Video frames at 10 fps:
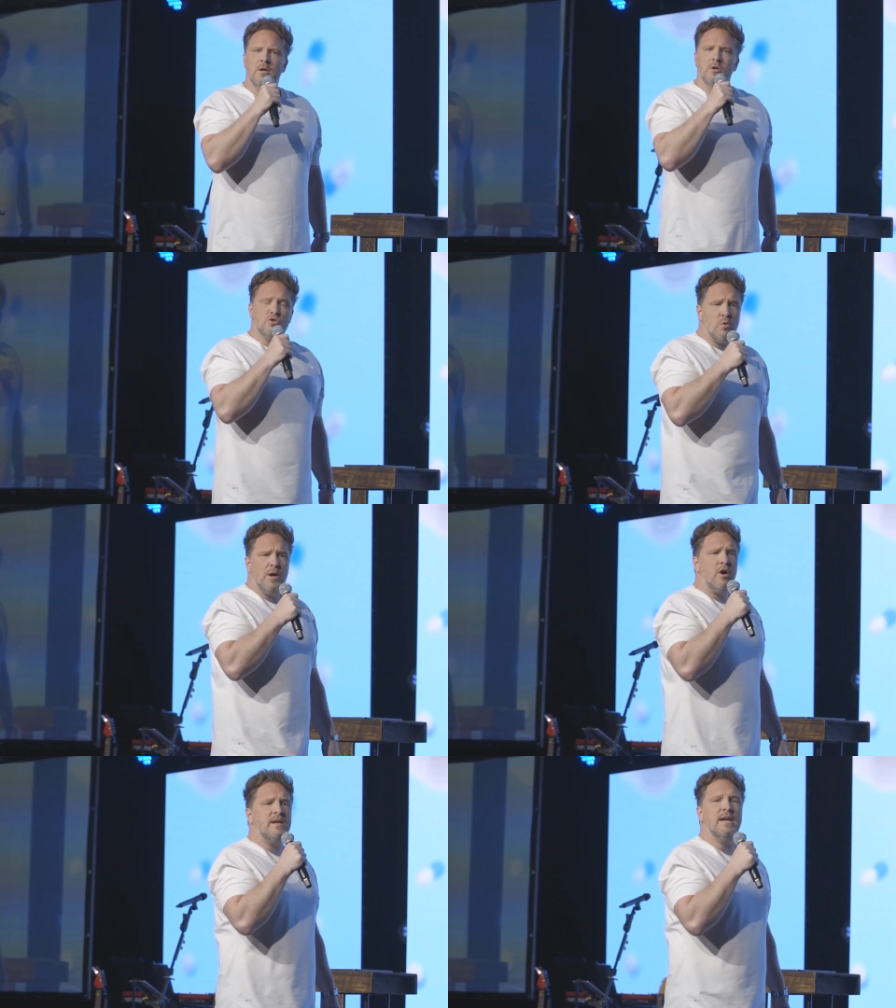So, when
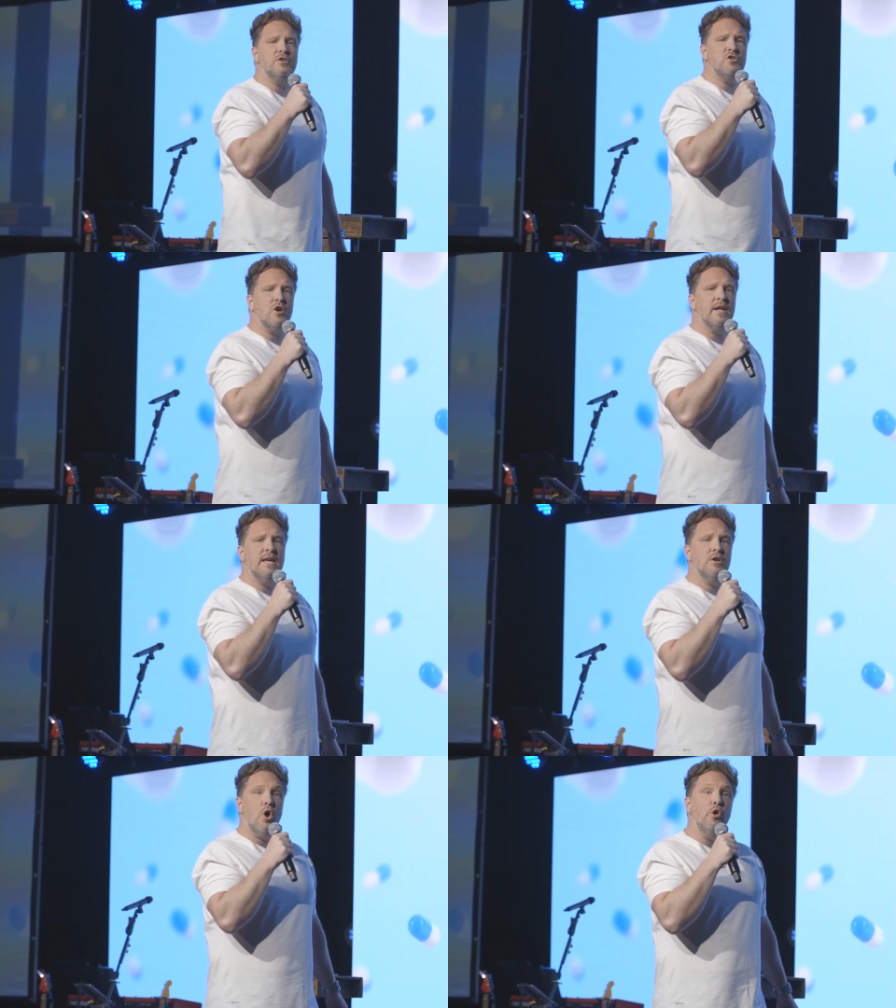our kids started
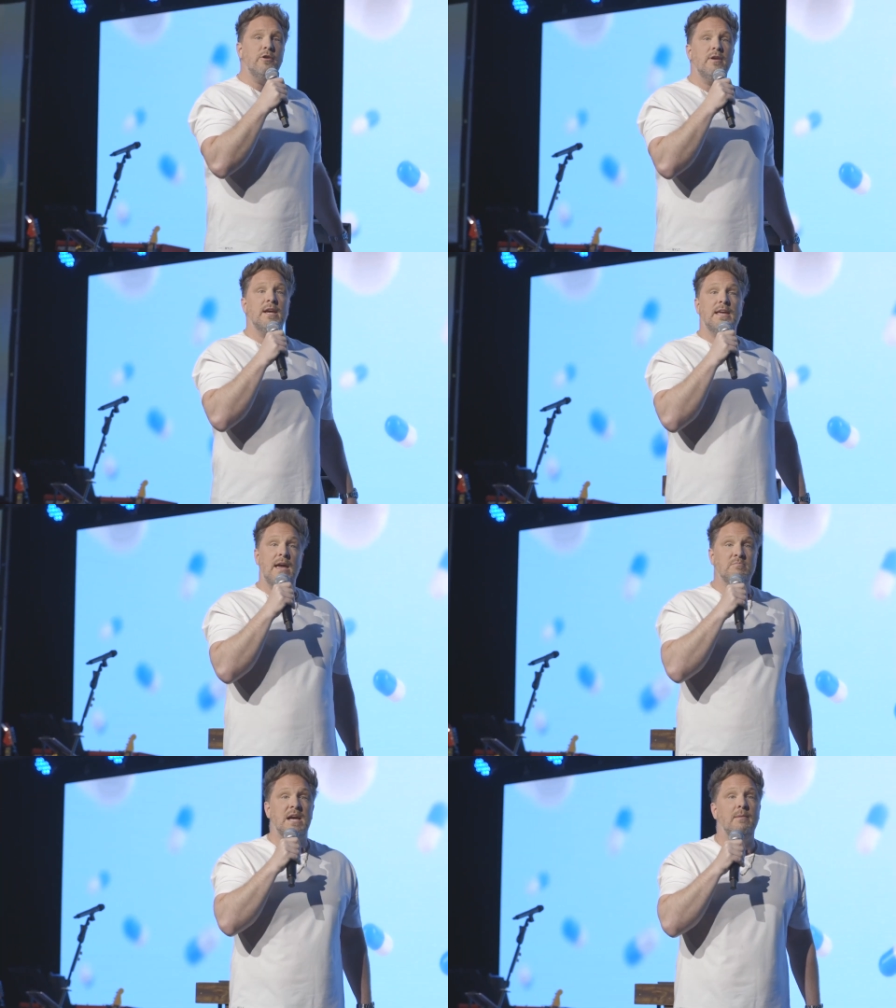getting older and it
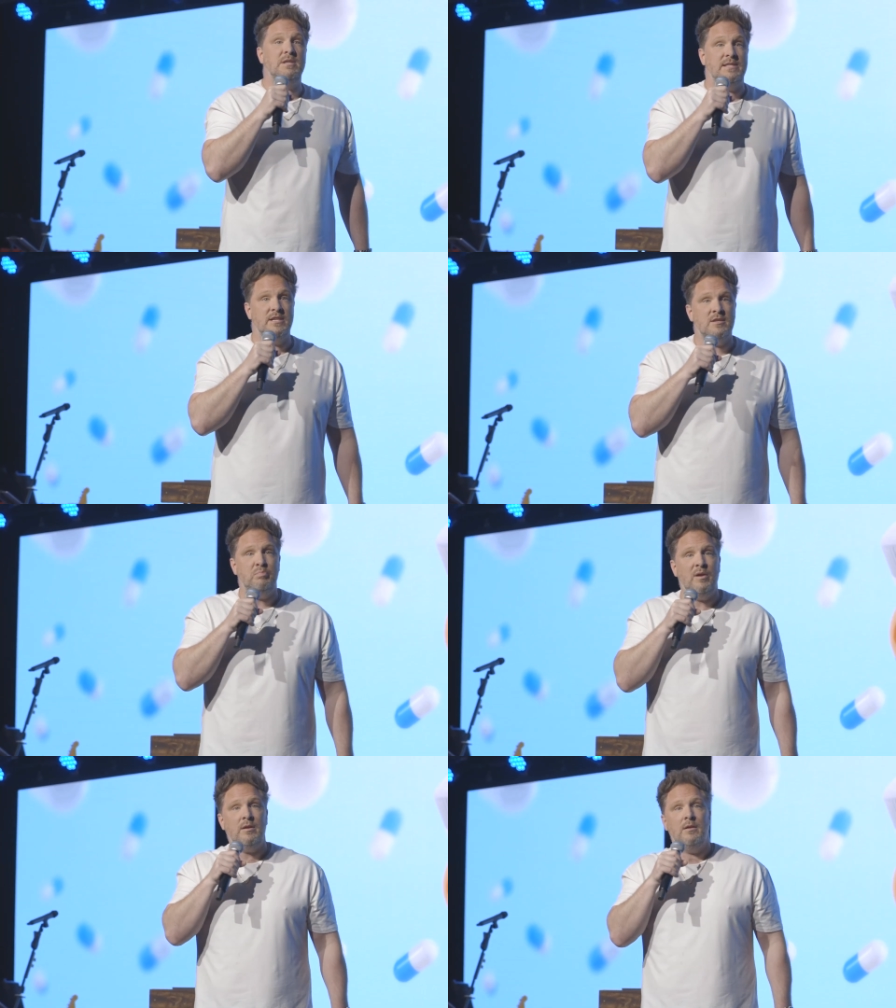came time to
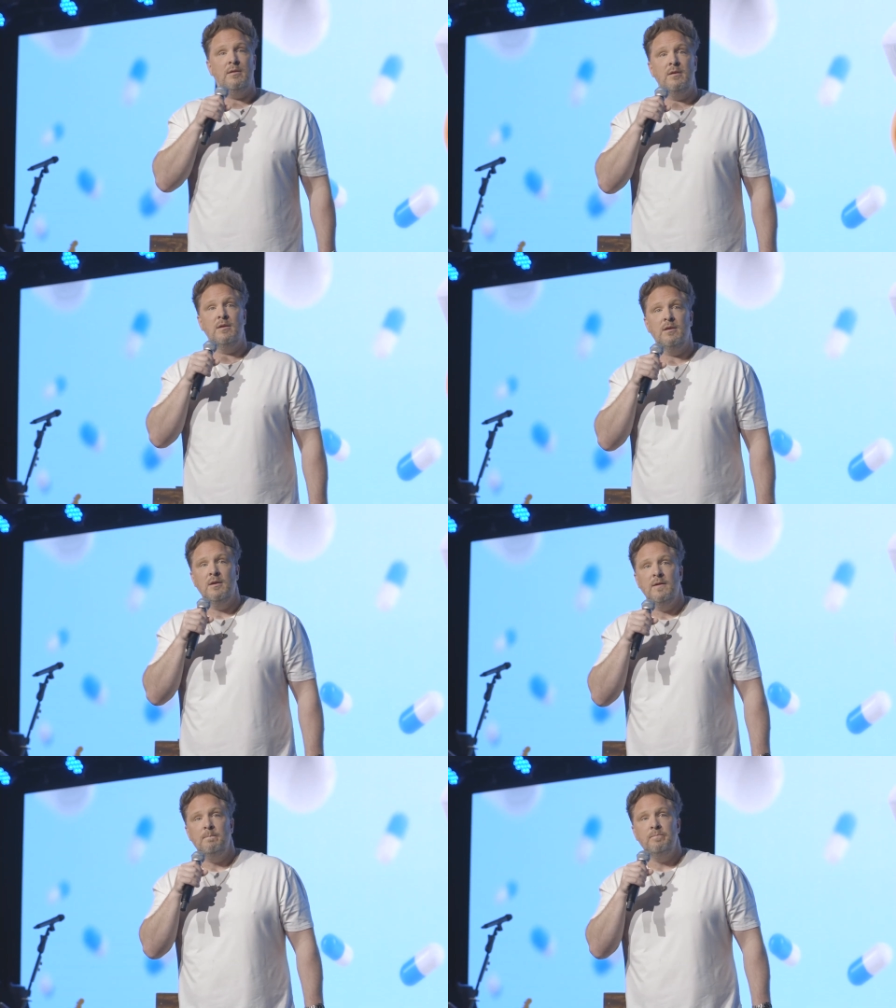discipline,
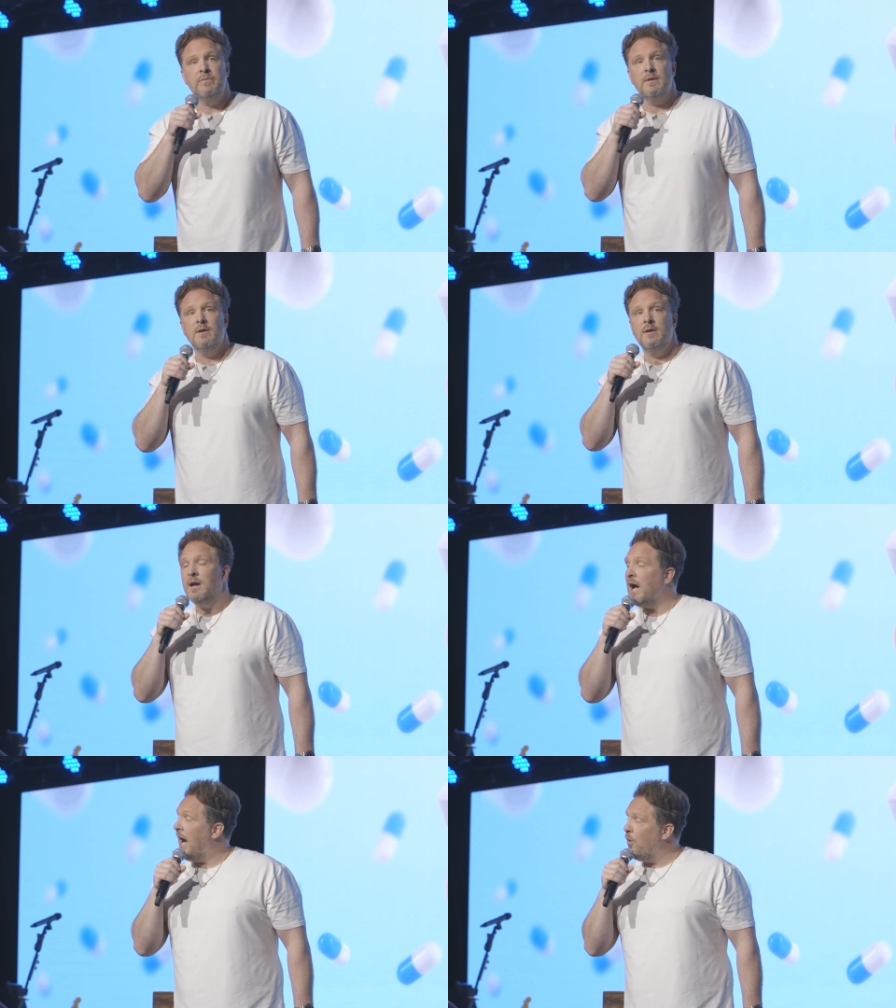
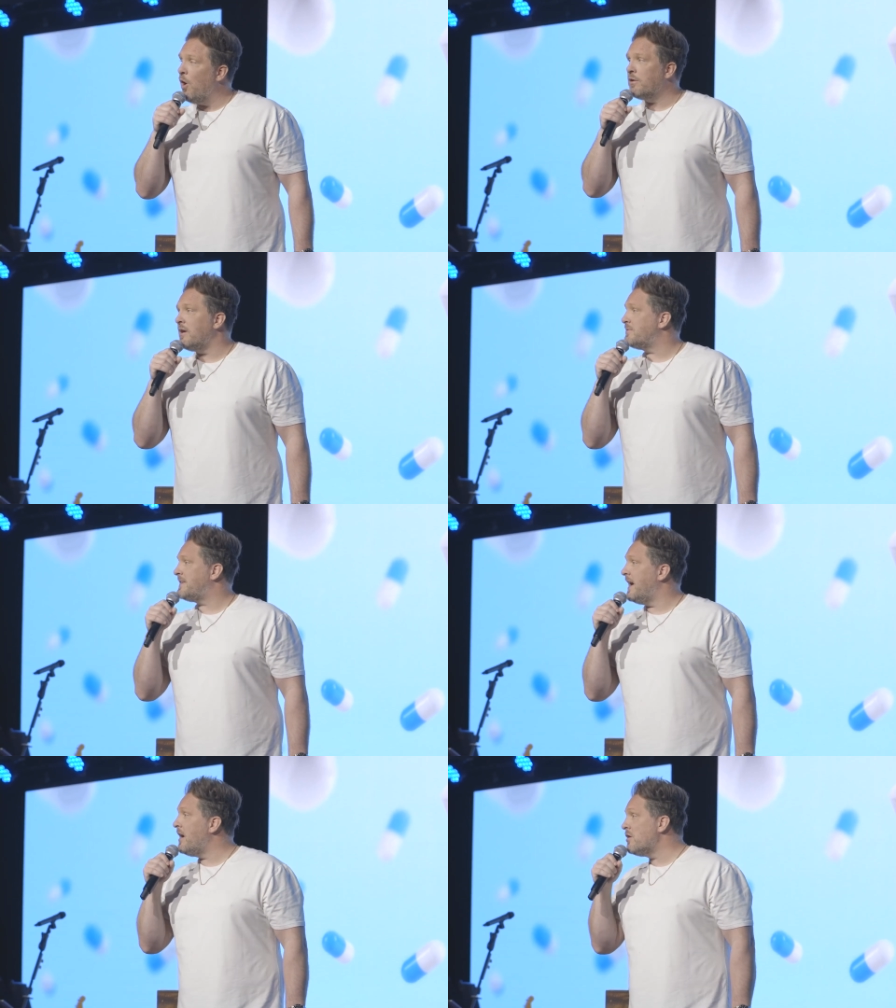I walked
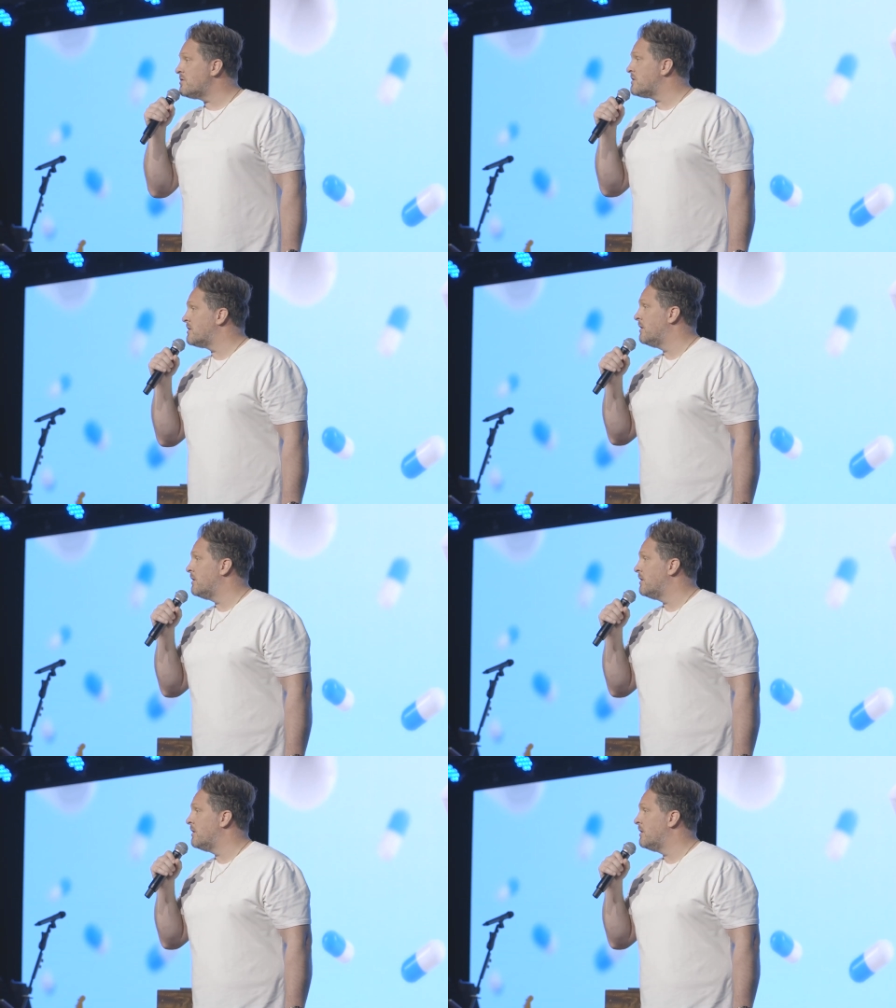upstairs